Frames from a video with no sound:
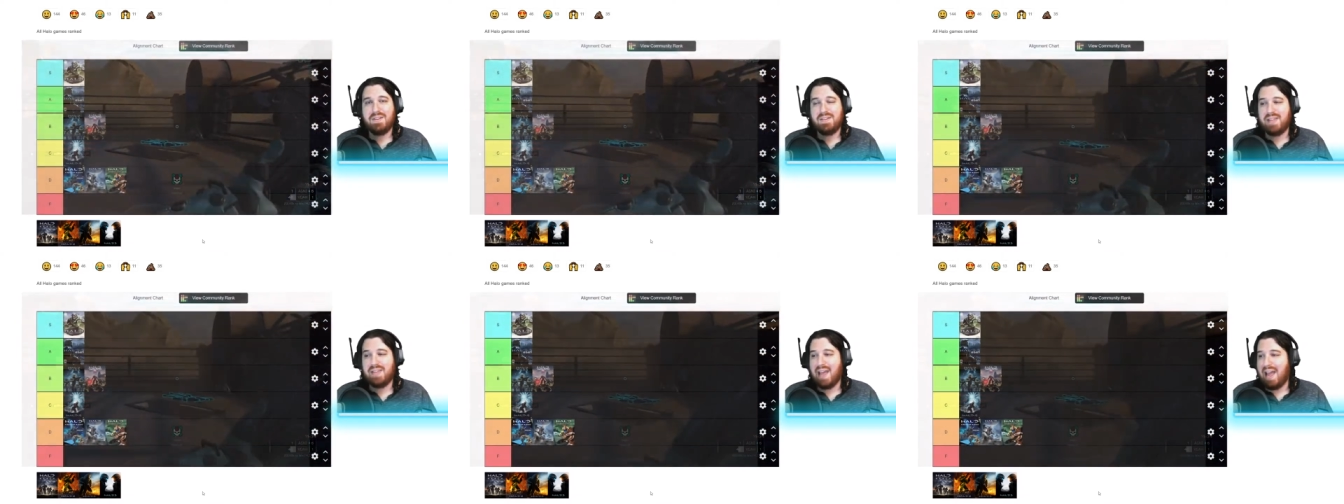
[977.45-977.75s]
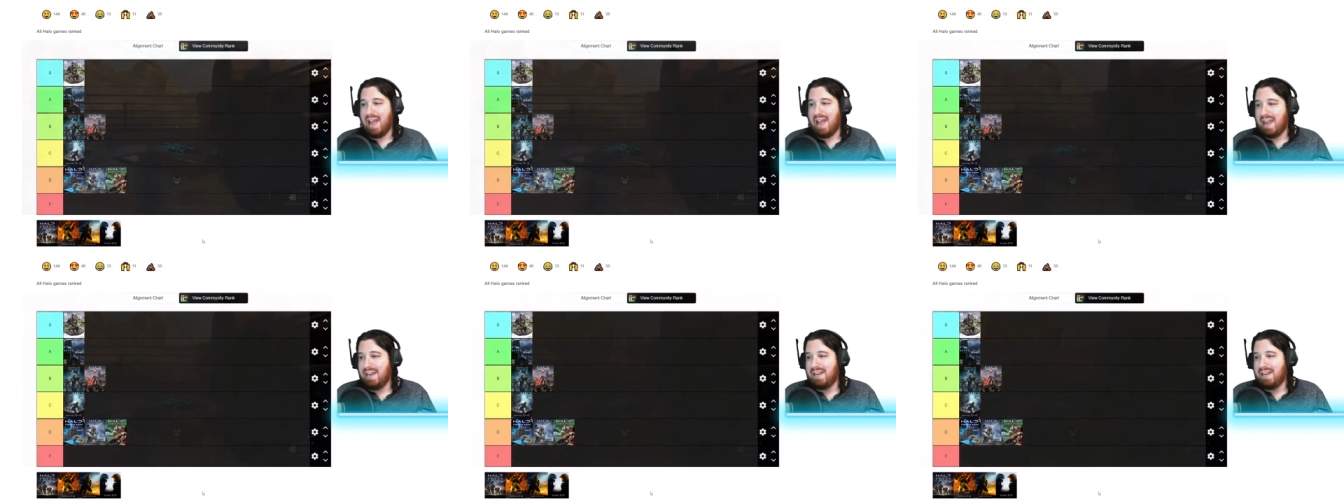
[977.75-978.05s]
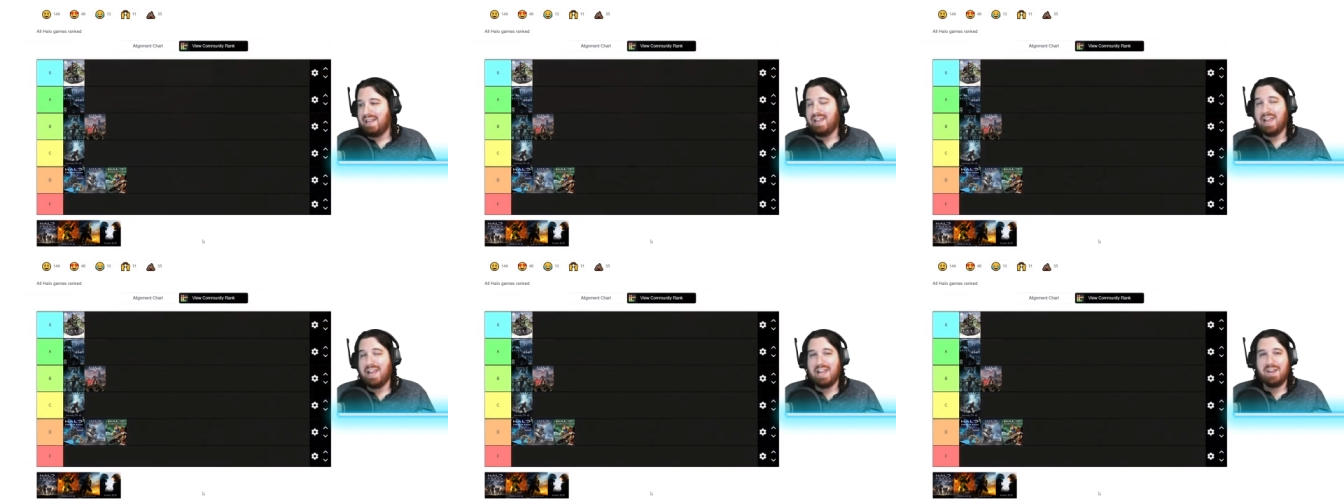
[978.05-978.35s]
to any
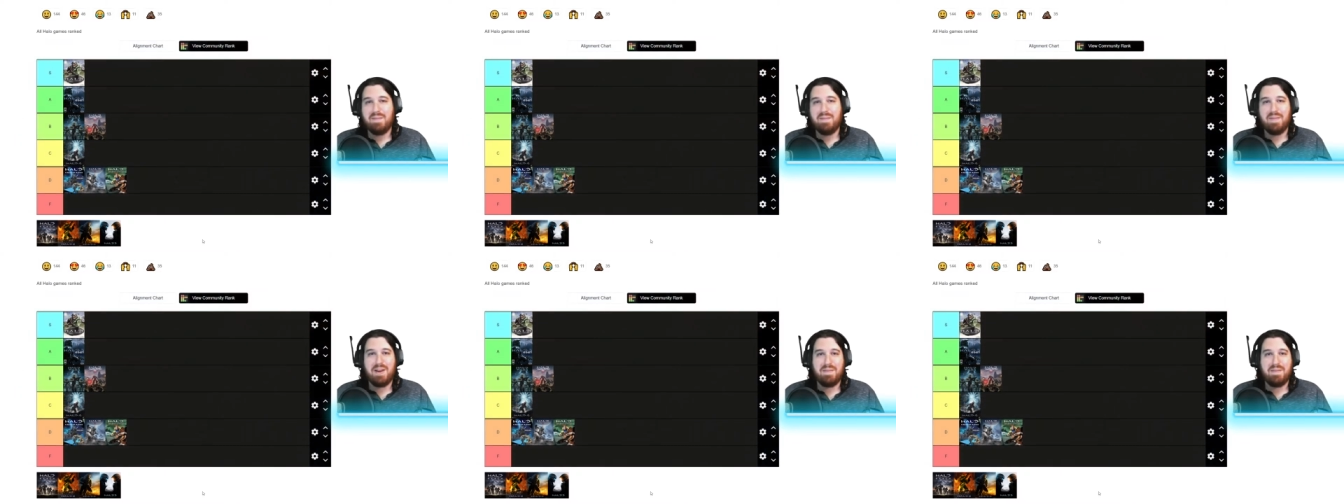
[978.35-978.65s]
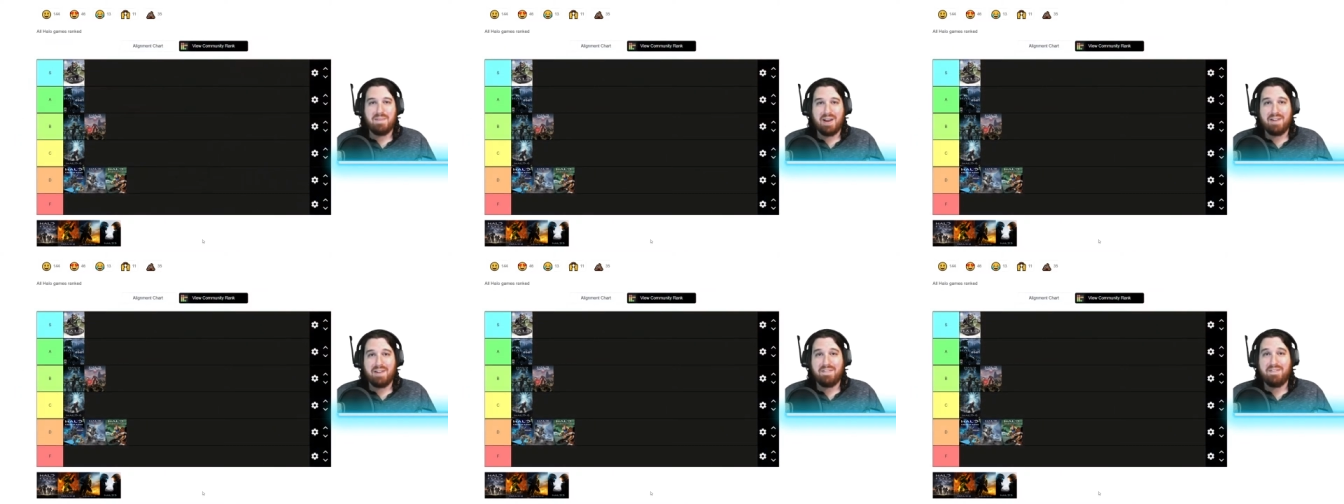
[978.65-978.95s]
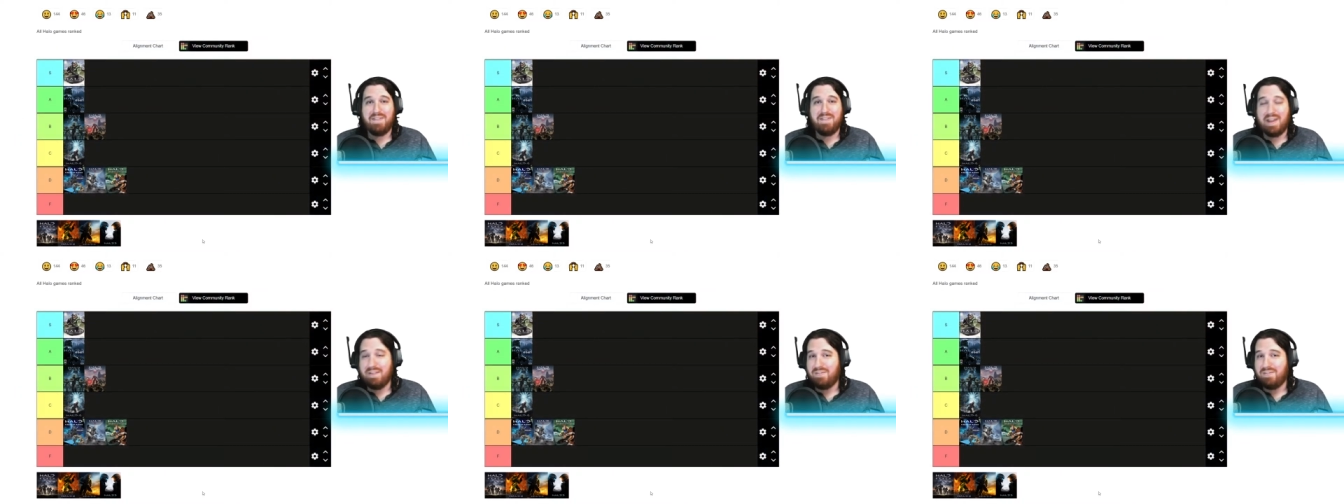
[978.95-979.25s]
game in my
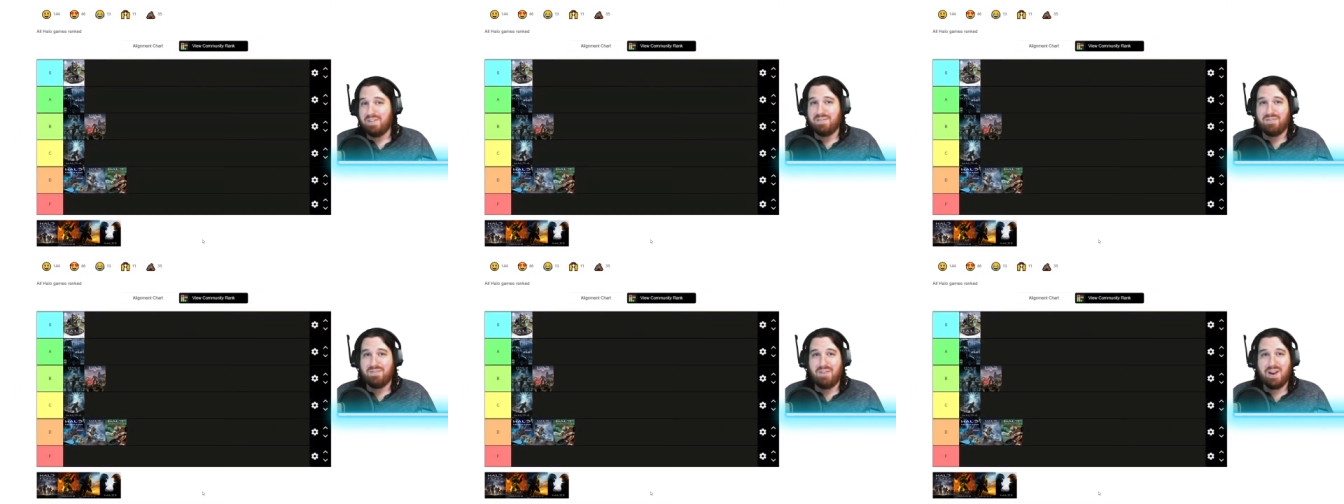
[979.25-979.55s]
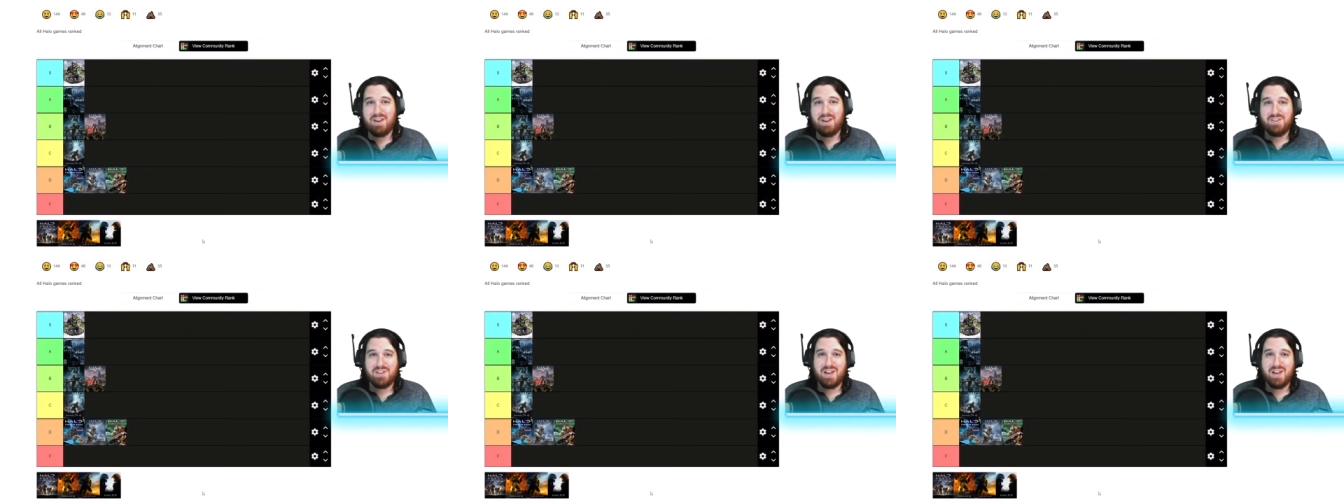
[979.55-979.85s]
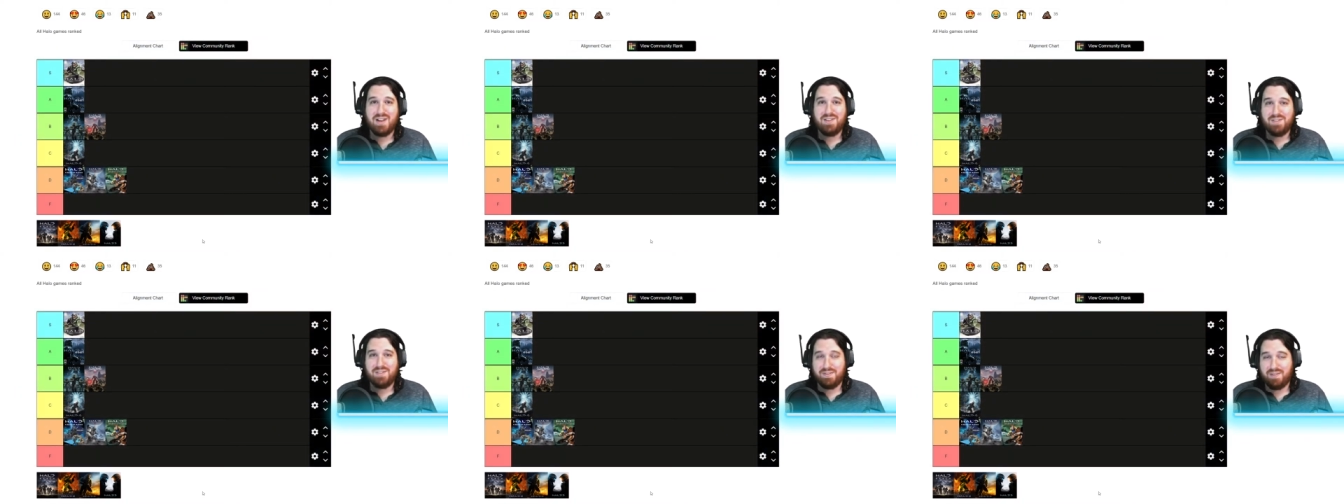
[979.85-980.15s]
favorite
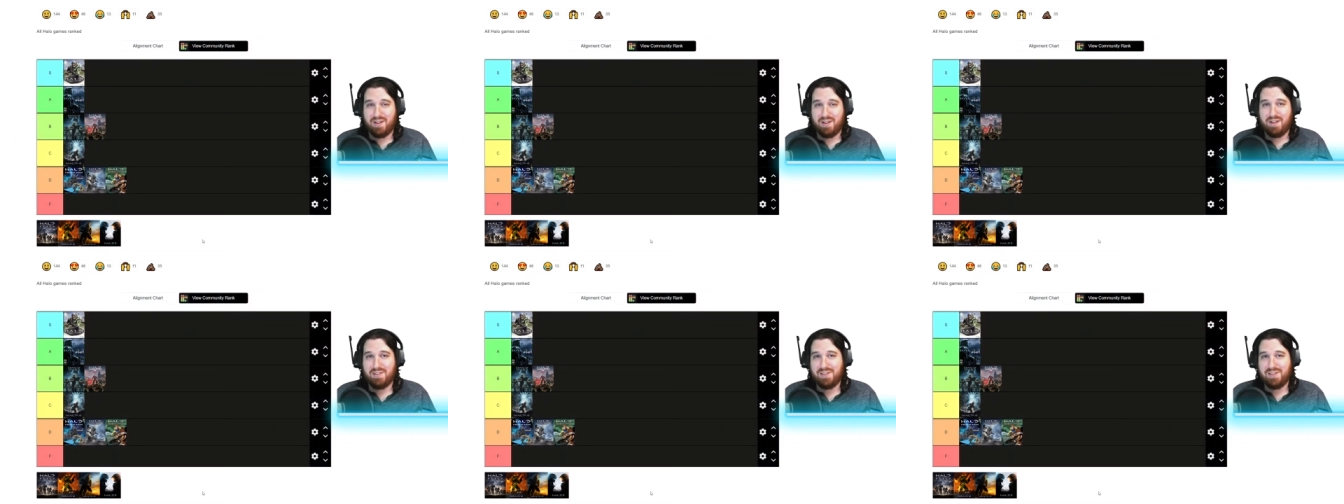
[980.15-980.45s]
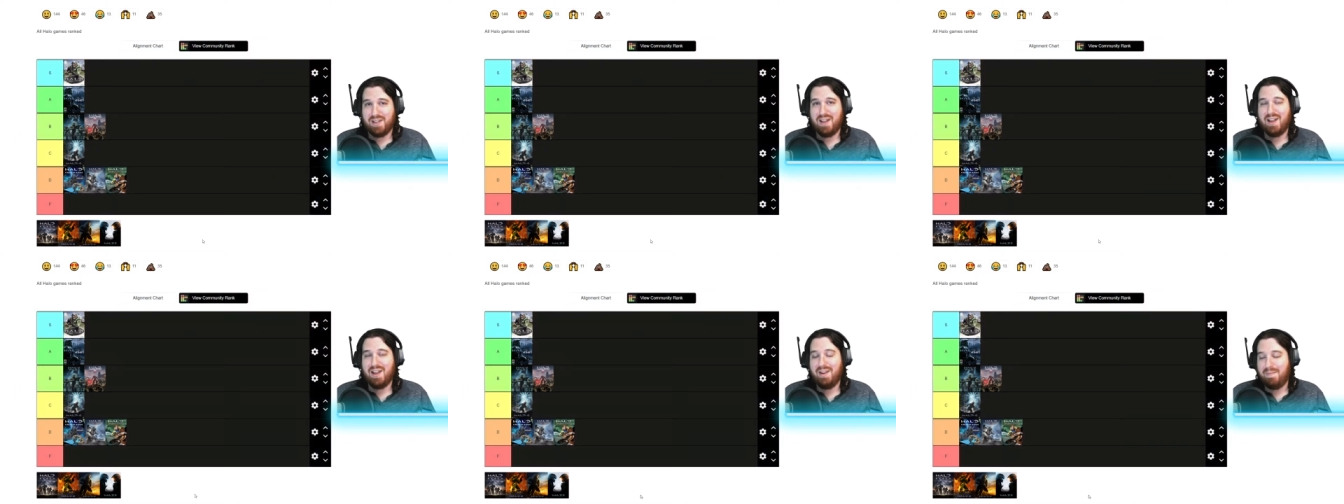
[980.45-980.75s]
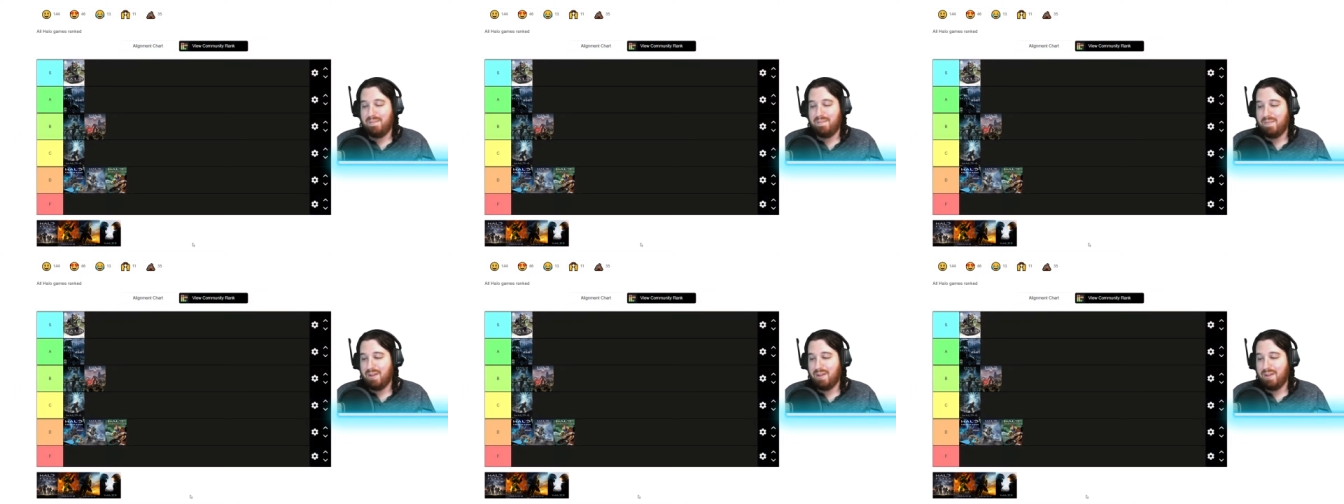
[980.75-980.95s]
franchise of all time,